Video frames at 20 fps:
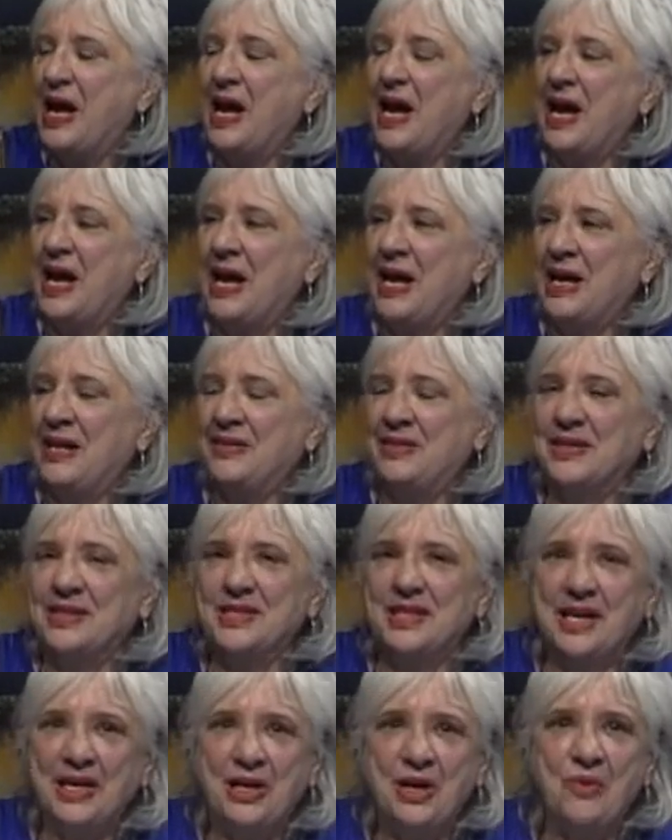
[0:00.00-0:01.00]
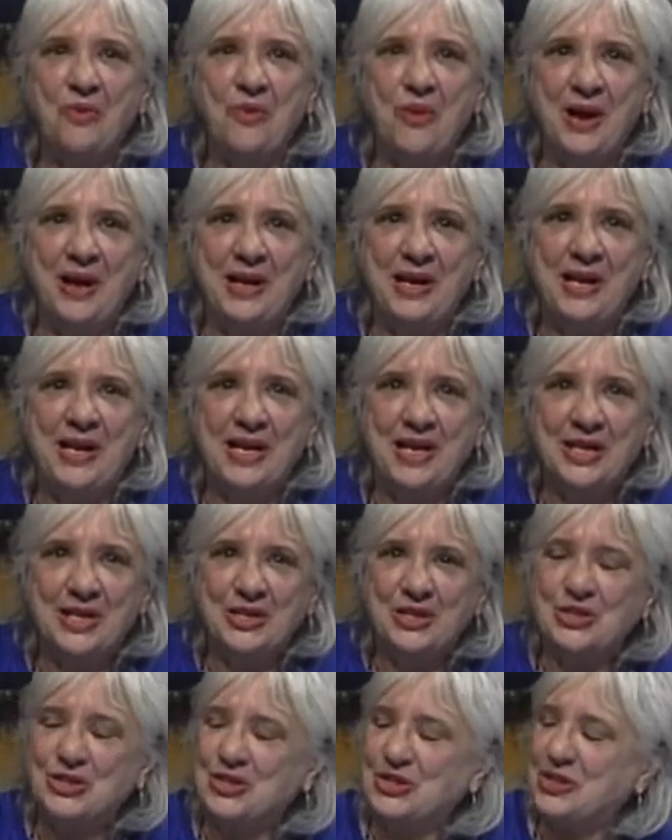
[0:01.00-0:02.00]
And the second one
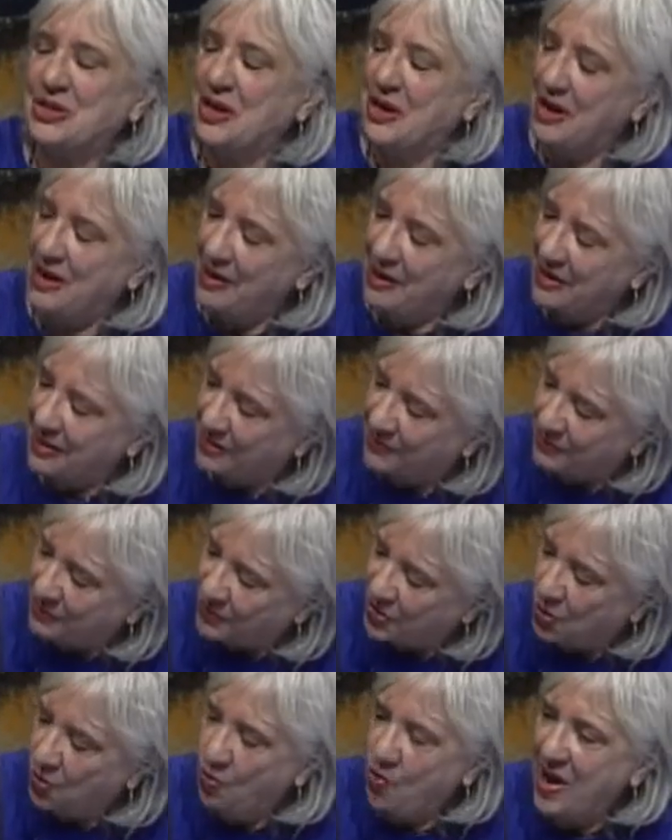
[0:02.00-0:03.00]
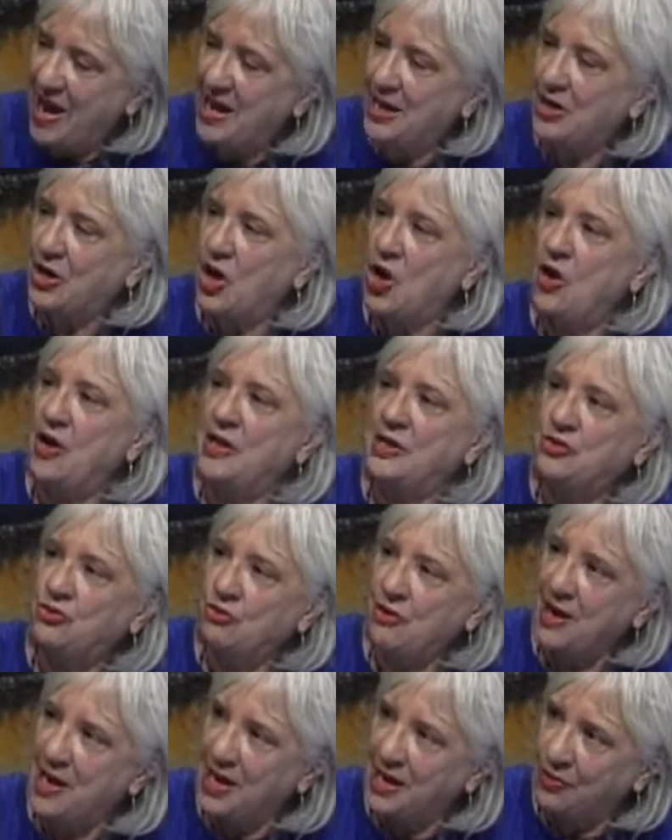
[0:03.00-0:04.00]
is wet on
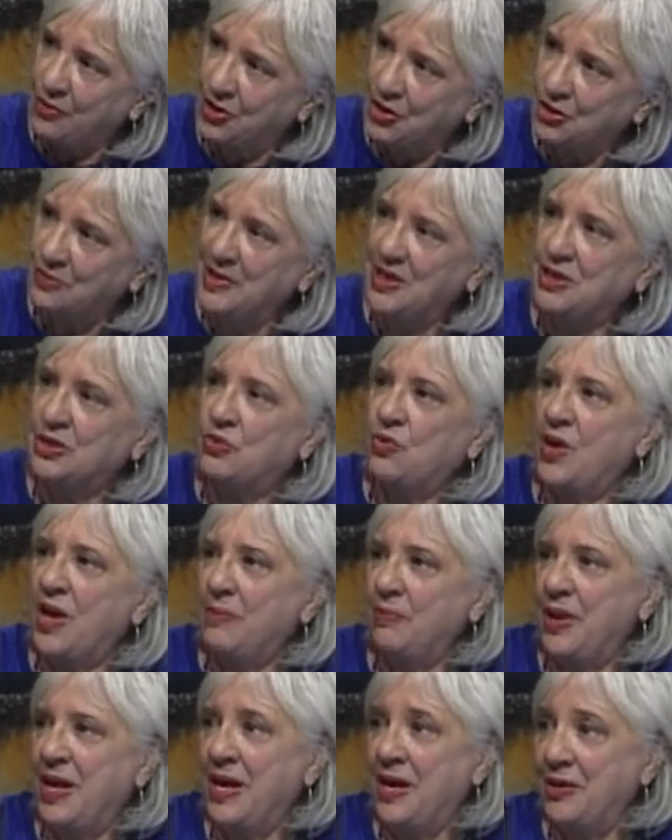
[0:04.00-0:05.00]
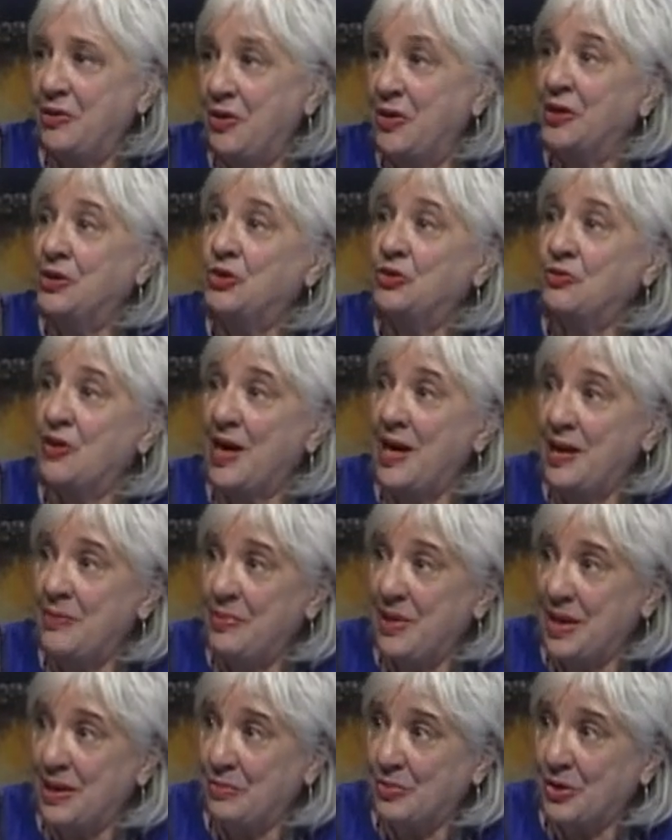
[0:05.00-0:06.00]
dry, which means wet paint on dry
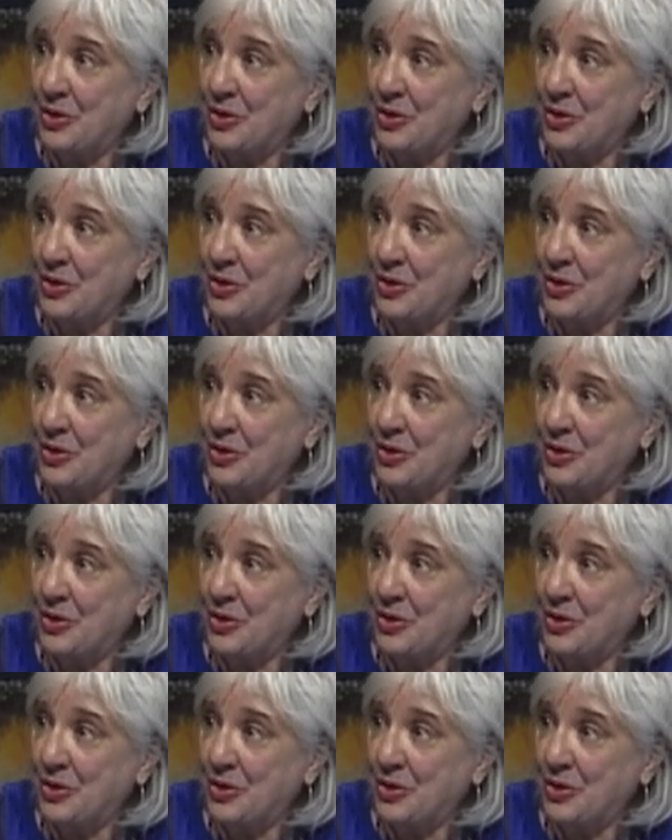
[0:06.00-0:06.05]
paper.